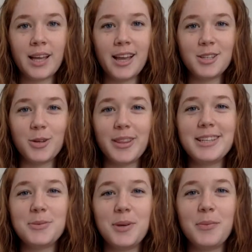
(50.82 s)
So
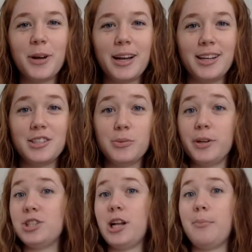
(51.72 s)
this week we're gonna
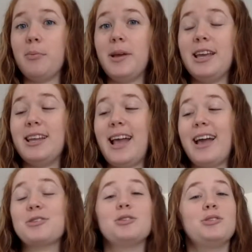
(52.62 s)
switch it up a bit and
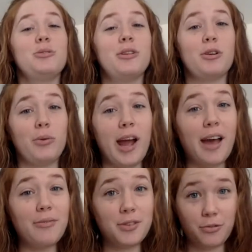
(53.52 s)
actually do the
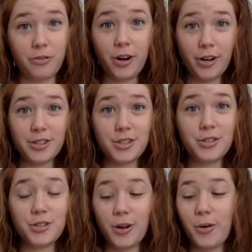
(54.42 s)
craft first.
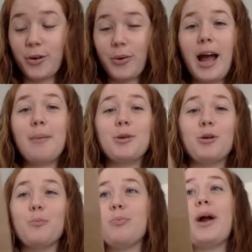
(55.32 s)
So grab
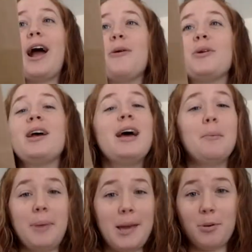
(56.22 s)
your brown
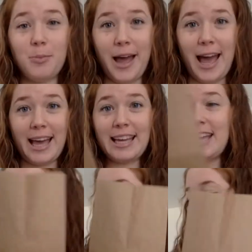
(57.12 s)
paper bag
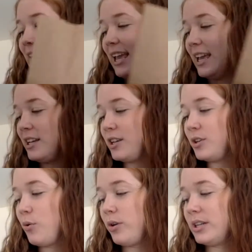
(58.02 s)
and
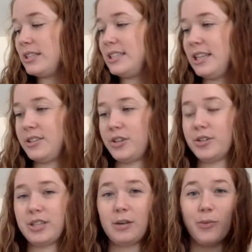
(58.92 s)
your
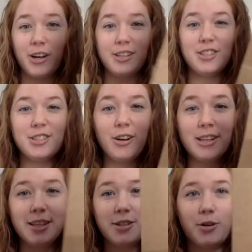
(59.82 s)
scissors. And we're gonna
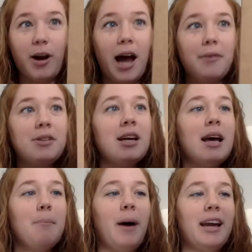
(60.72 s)
start this craft
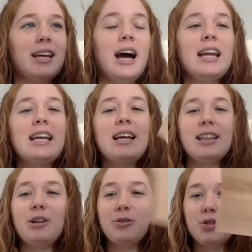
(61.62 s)
by cutting
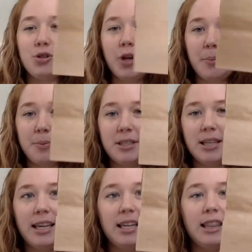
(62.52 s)
little strips
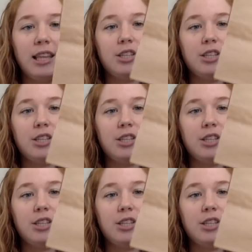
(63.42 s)
in the